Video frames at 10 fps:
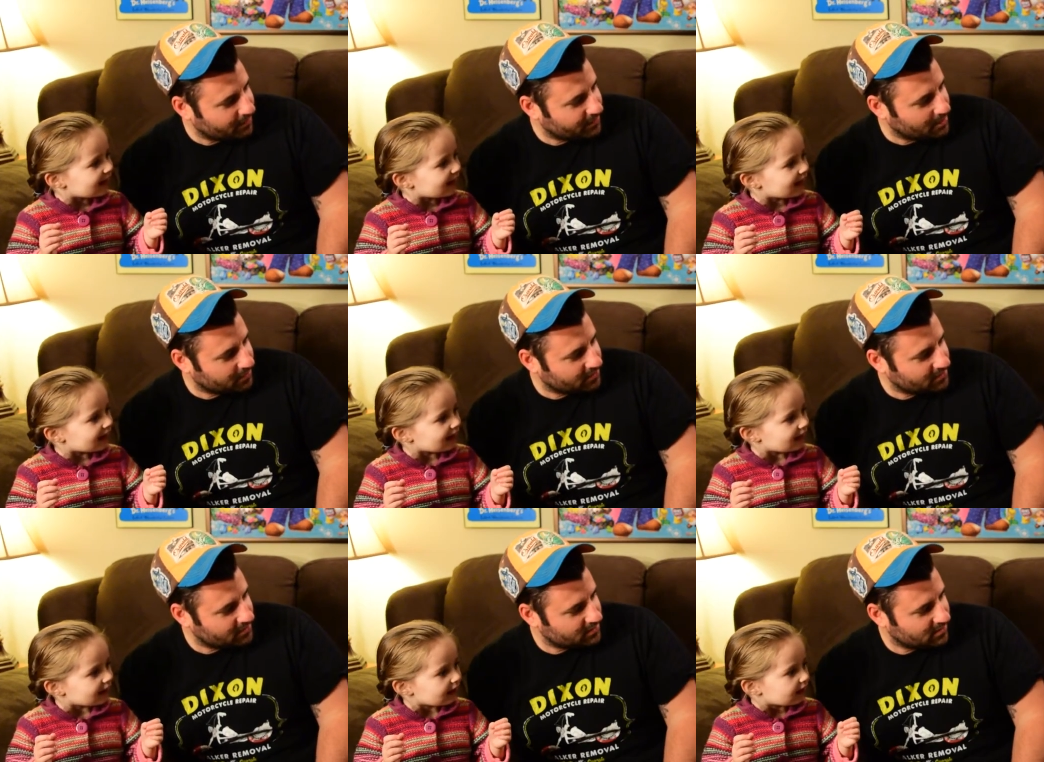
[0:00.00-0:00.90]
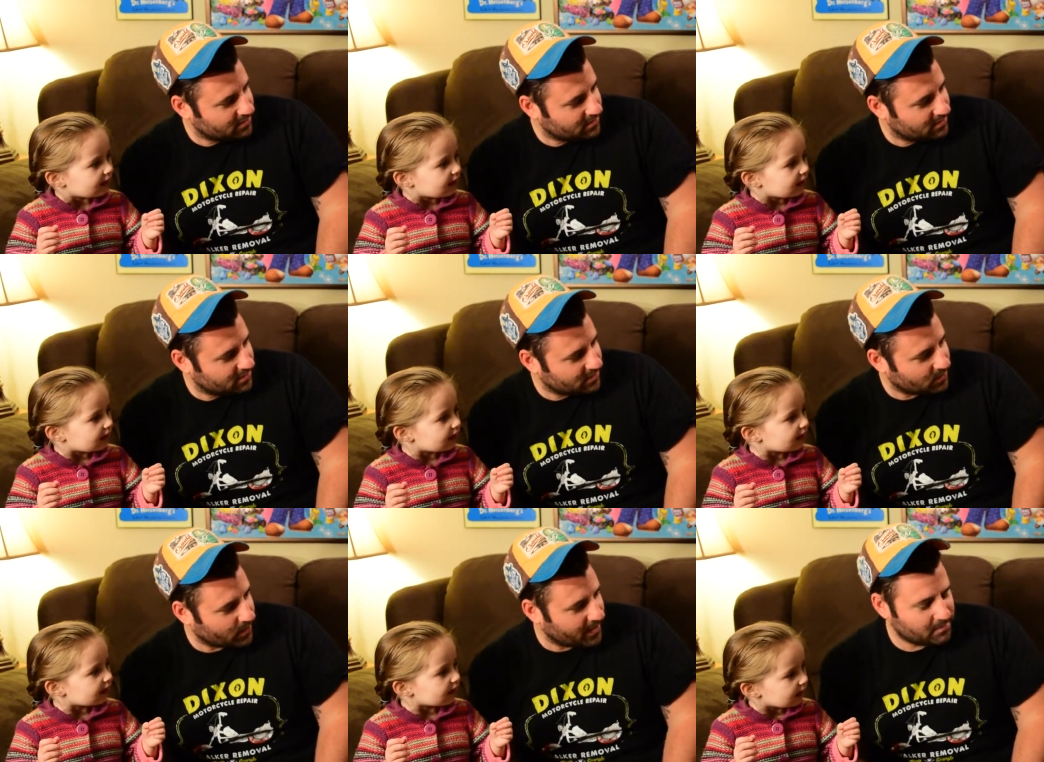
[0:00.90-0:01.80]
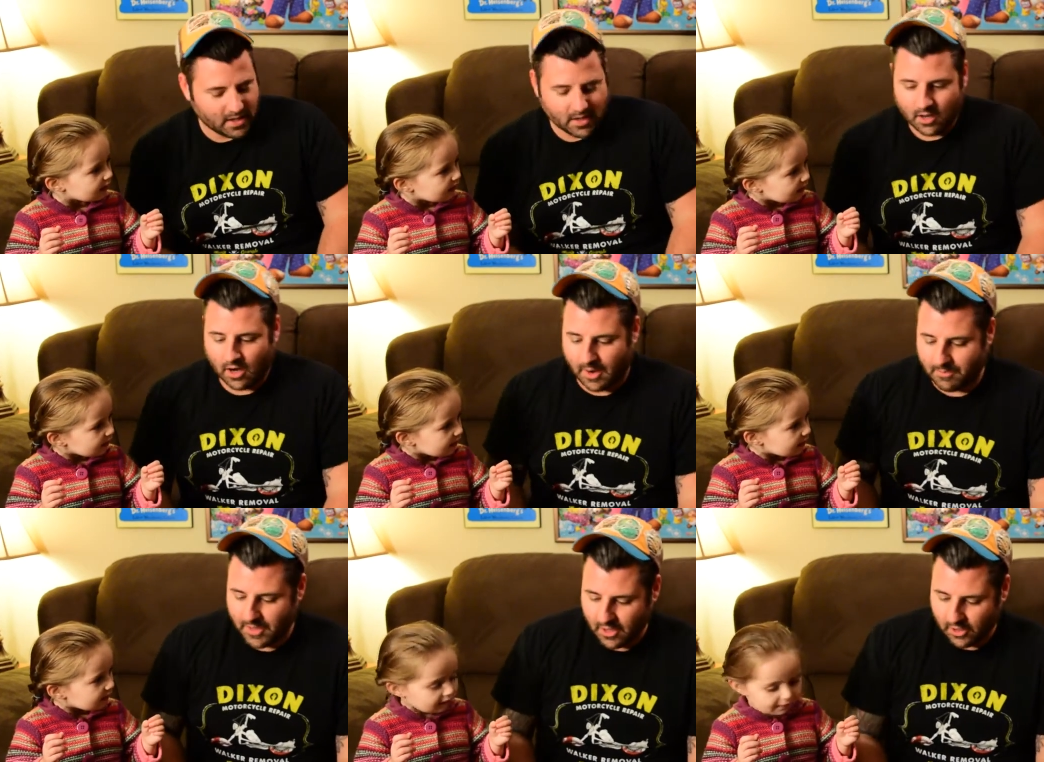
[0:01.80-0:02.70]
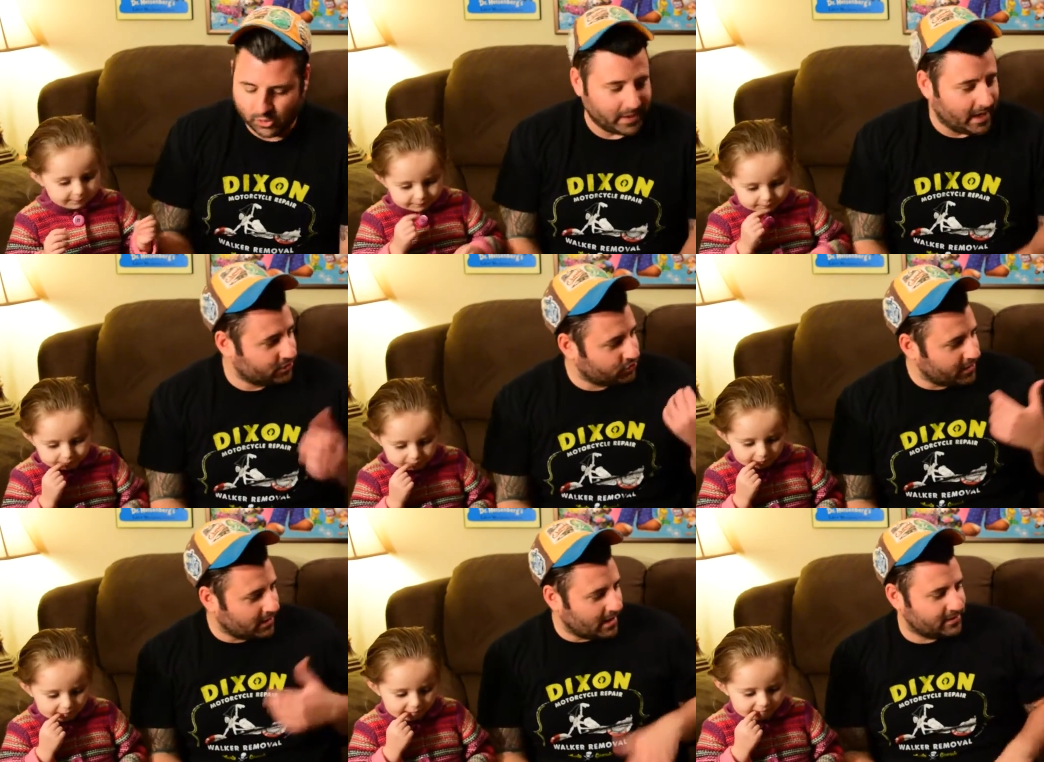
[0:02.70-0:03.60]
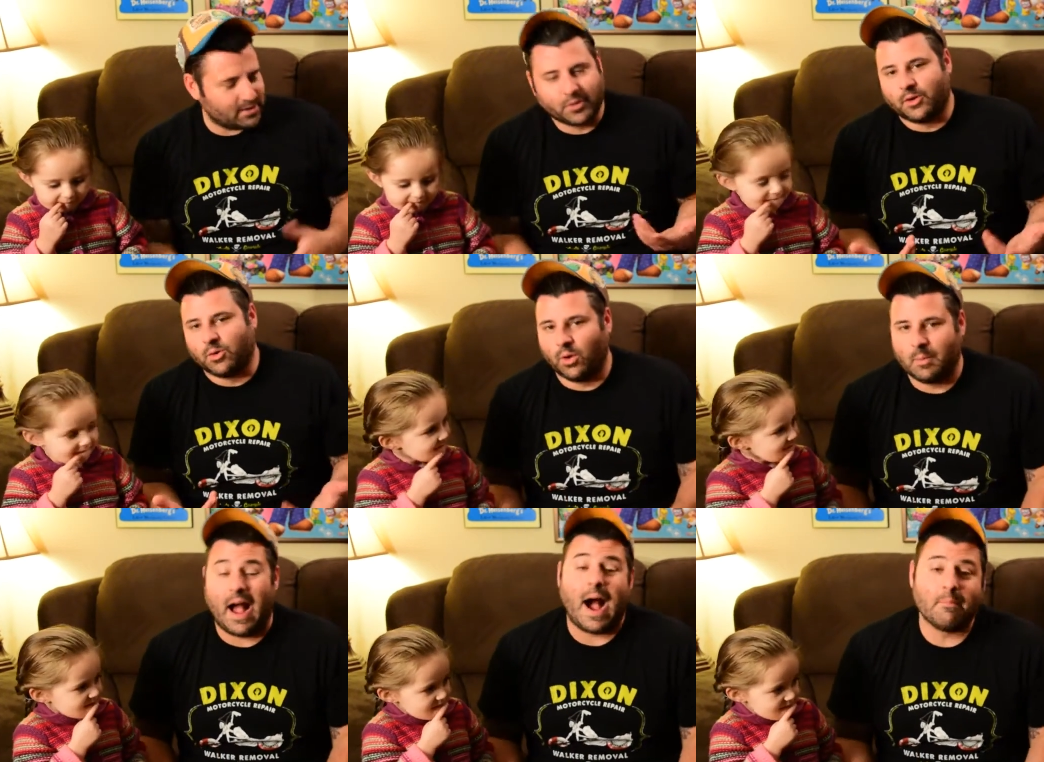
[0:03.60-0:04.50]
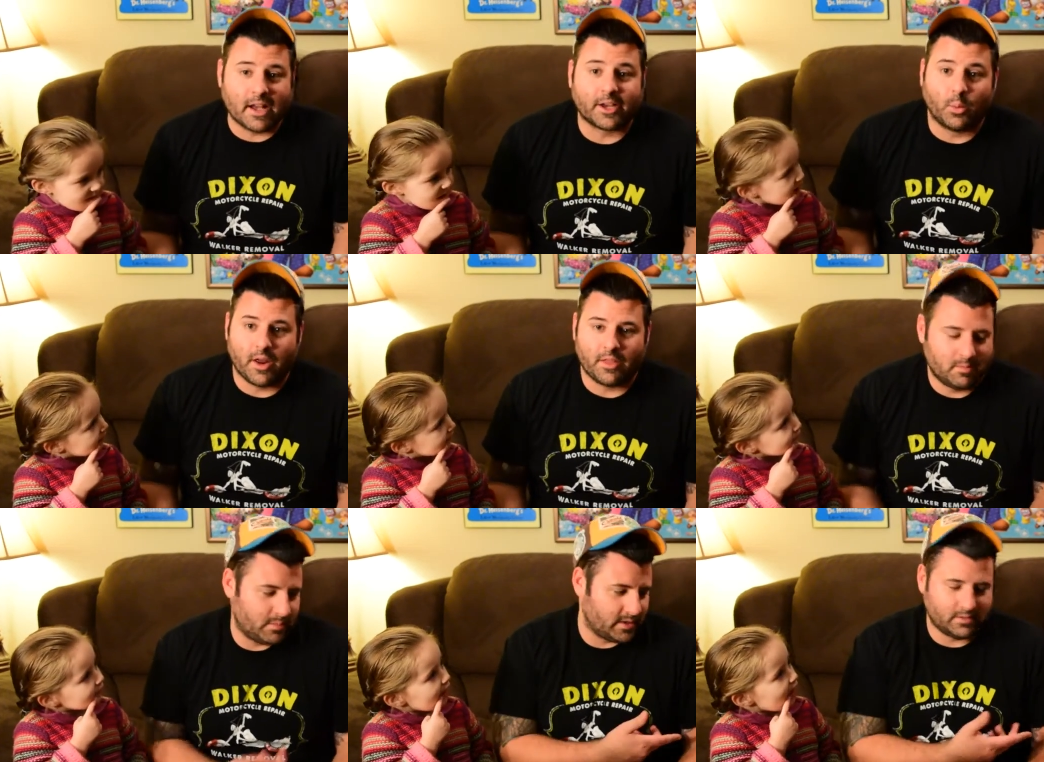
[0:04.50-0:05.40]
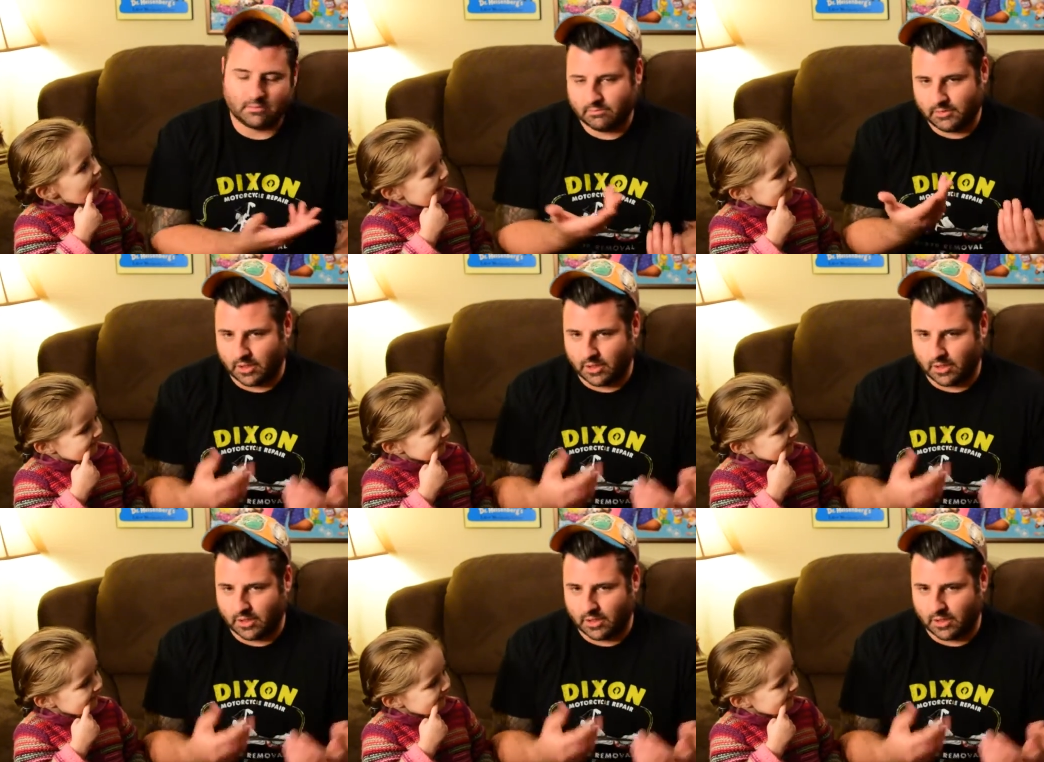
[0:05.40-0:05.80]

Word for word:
Speaker 1: them for the episode? Wanna wear them? Alright, so we got Shredder glasses, that's pretty cool. I mean, I'm not gonna wear them, but, you